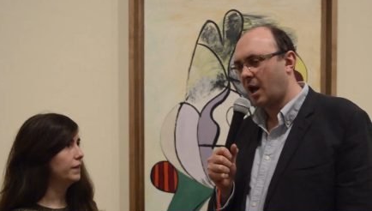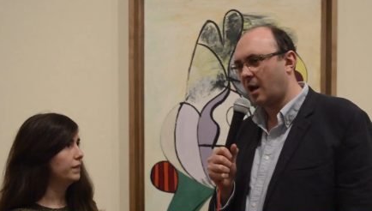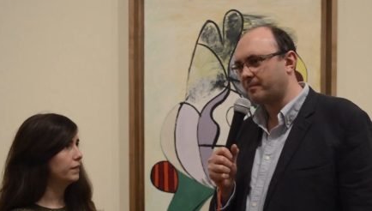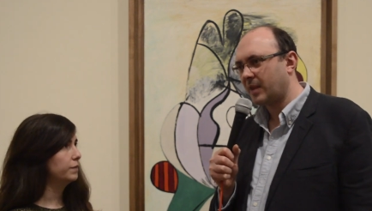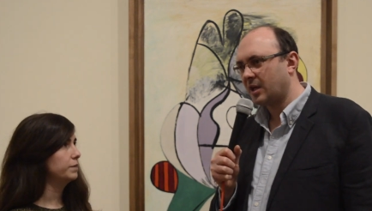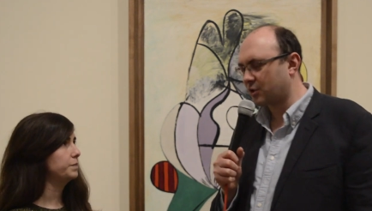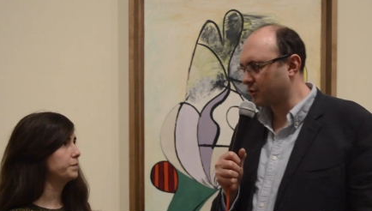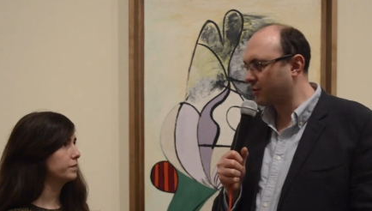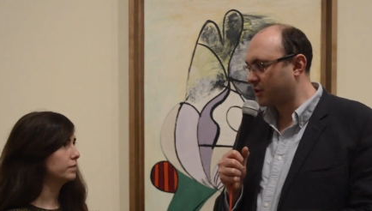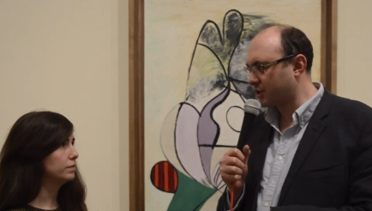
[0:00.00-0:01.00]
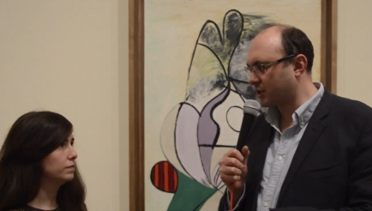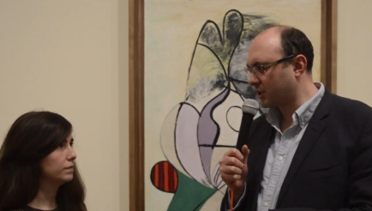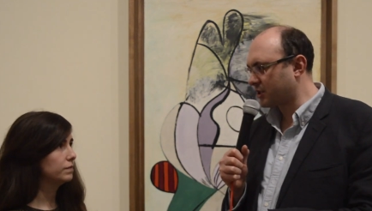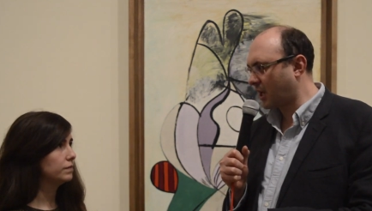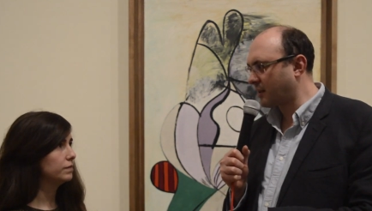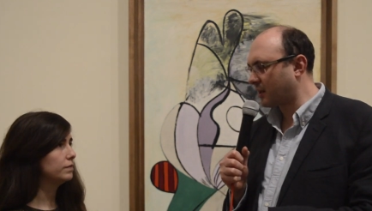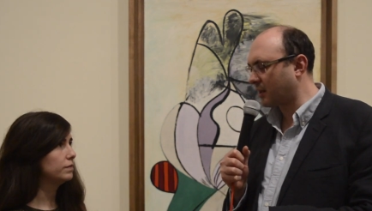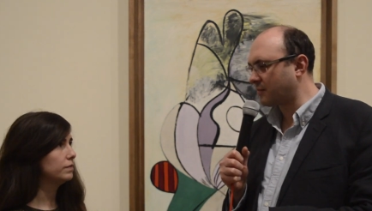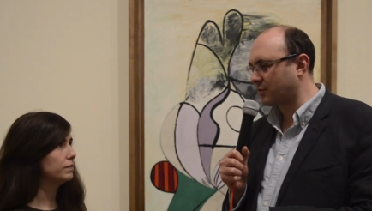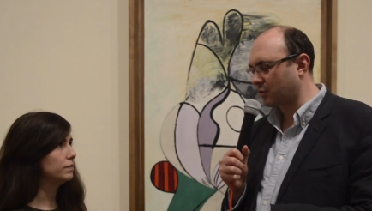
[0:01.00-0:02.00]
Speaker 1: Um, it's also interesting you say
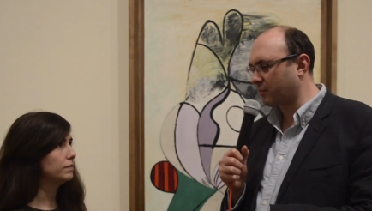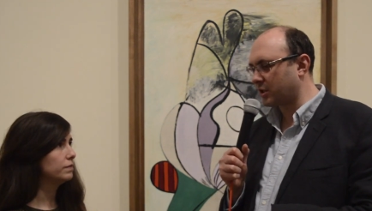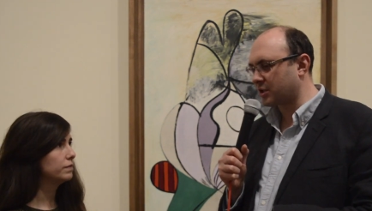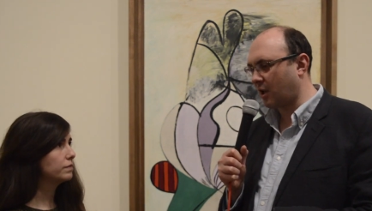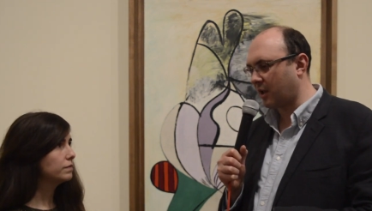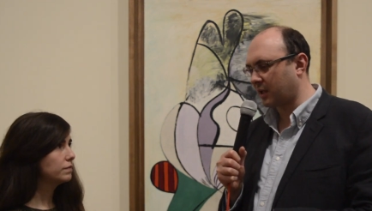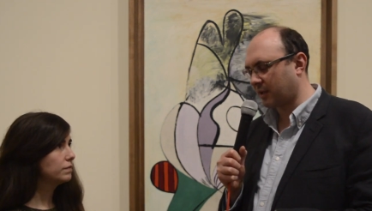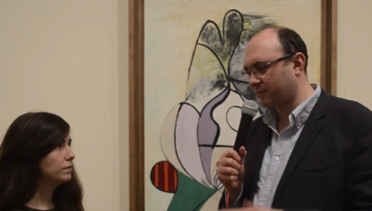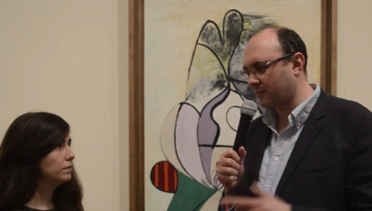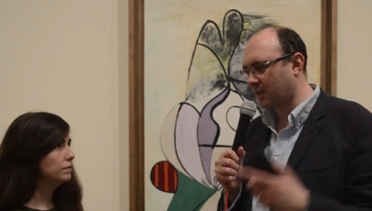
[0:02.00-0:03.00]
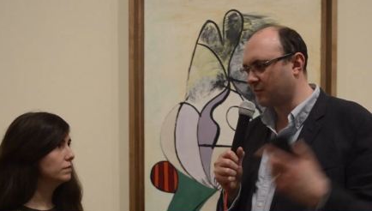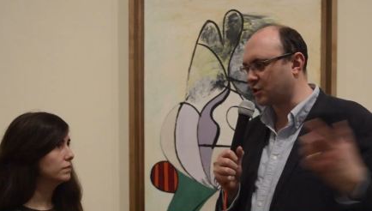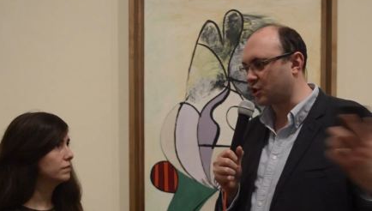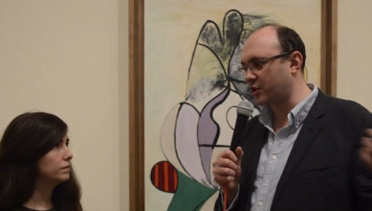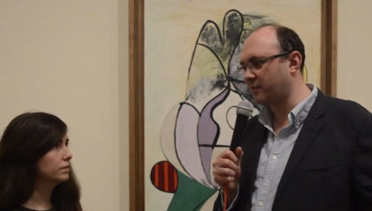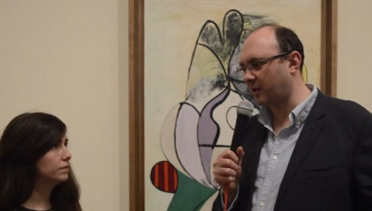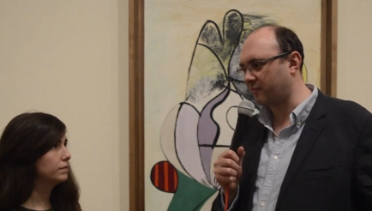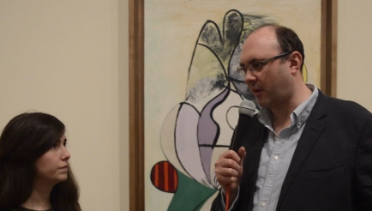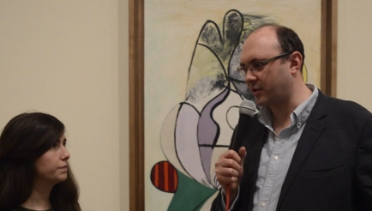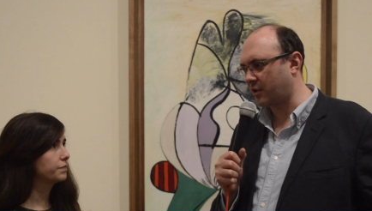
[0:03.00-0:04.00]
that it was almost like mm, he was dreaming
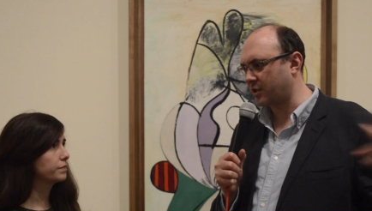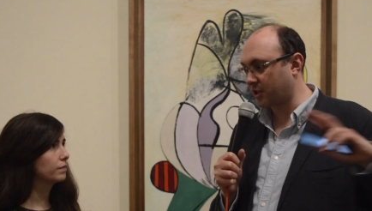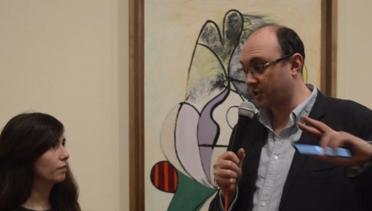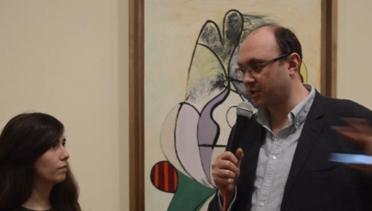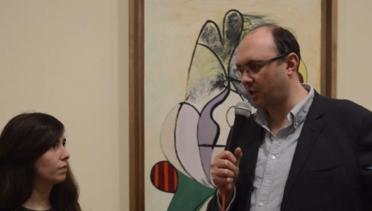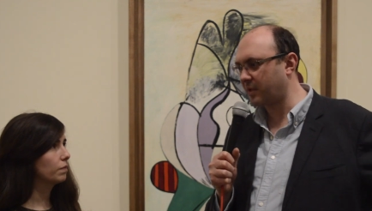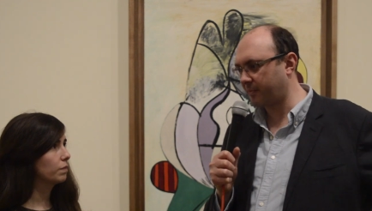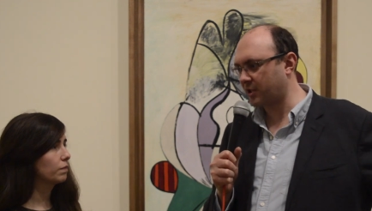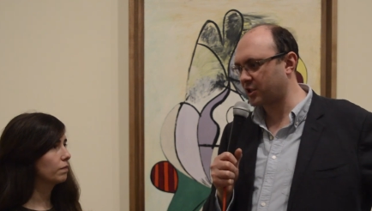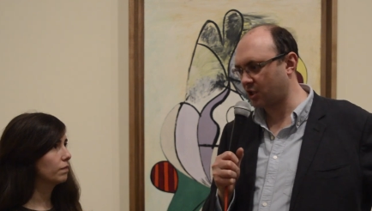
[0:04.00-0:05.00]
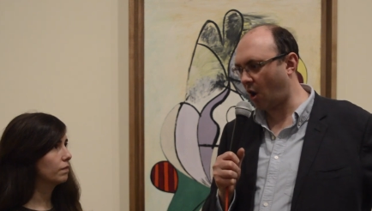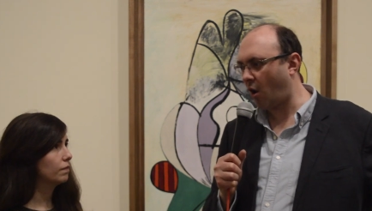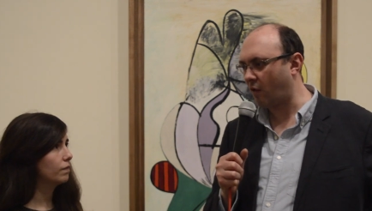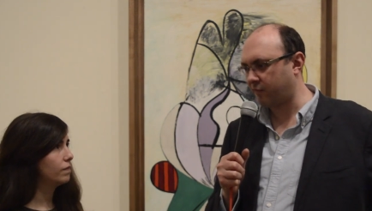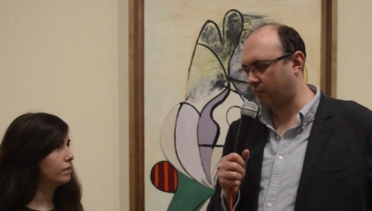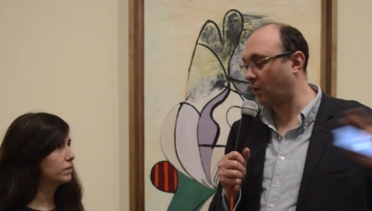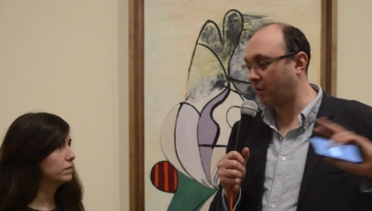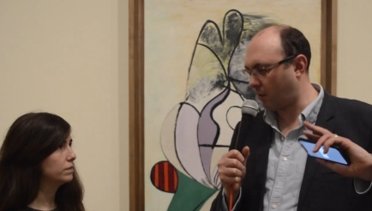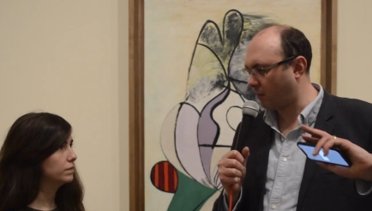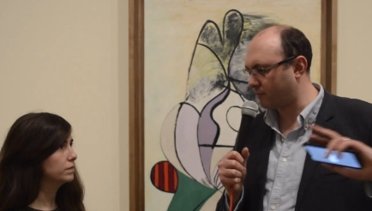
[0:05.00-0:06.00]
of Mary Therese, because there's so many pictures of,
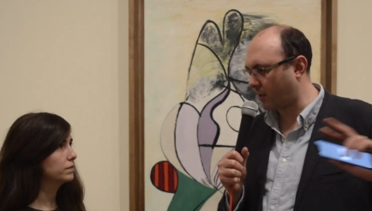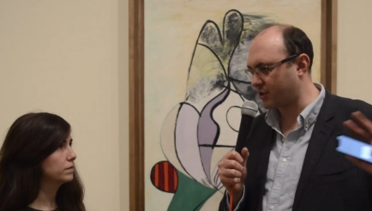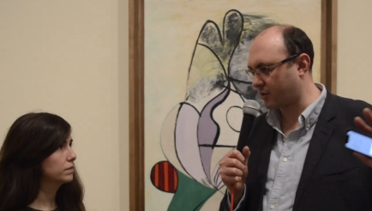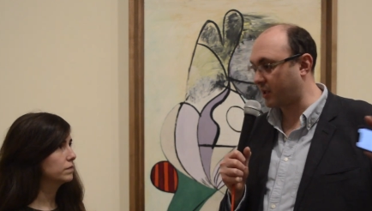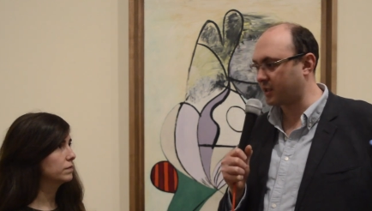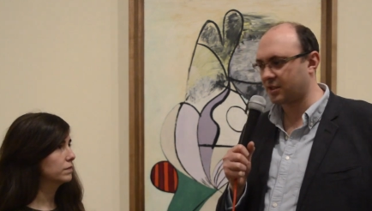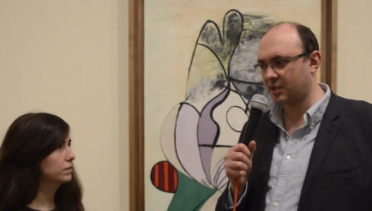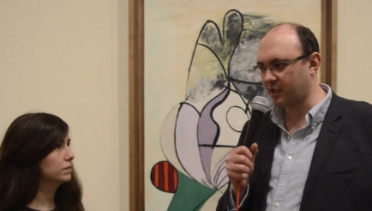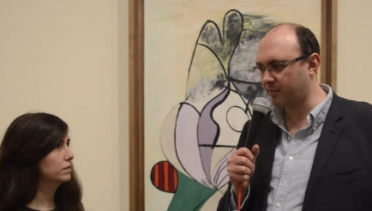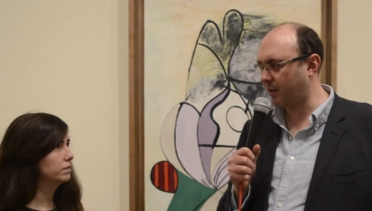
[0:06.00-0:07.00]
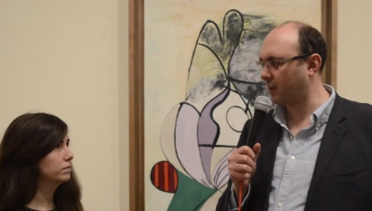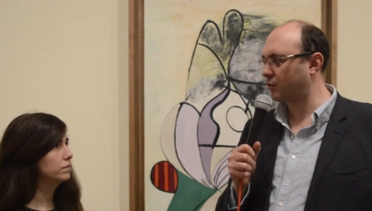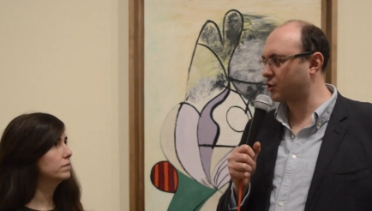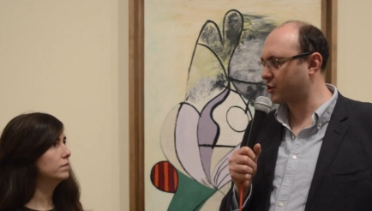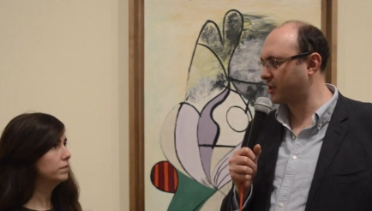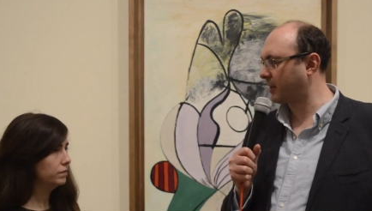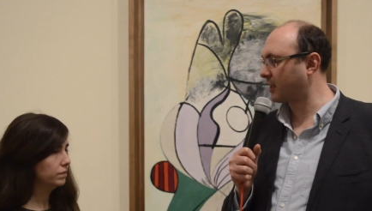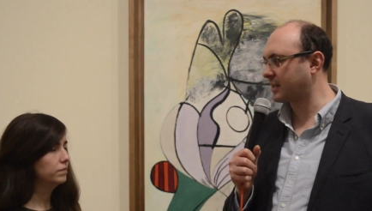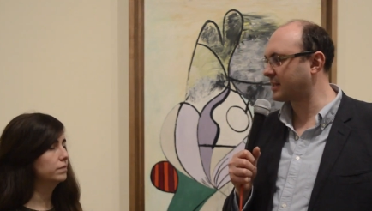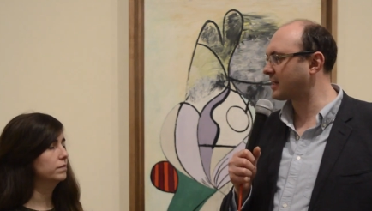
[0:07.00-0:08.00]
what, of Mary Therese sleeping or
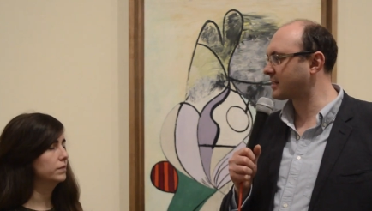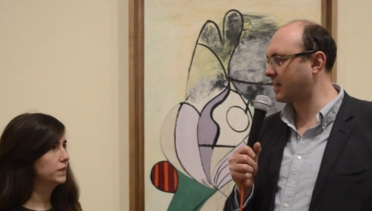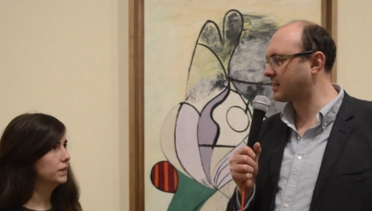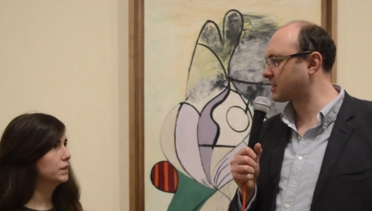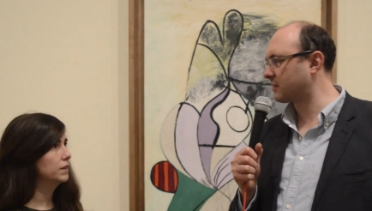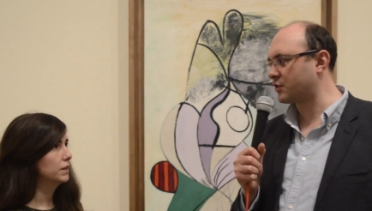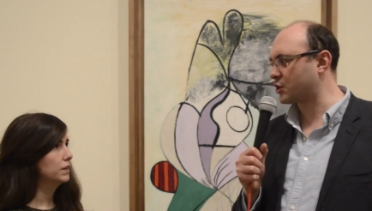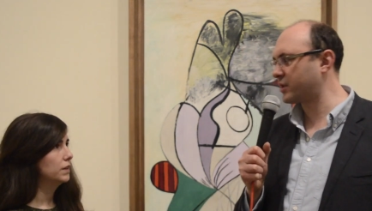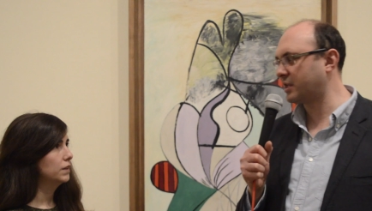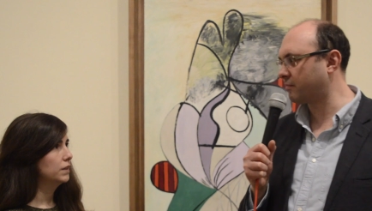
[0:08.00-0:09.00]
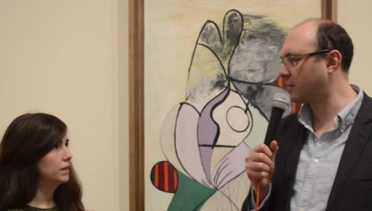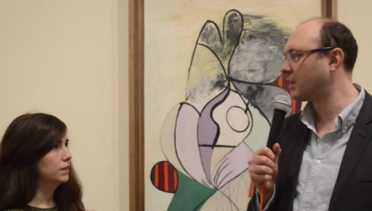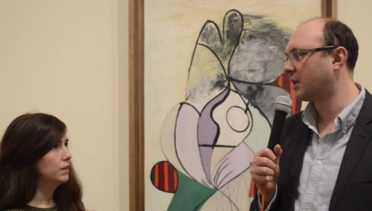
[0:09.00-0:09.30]
dreaming. There's that sense of dream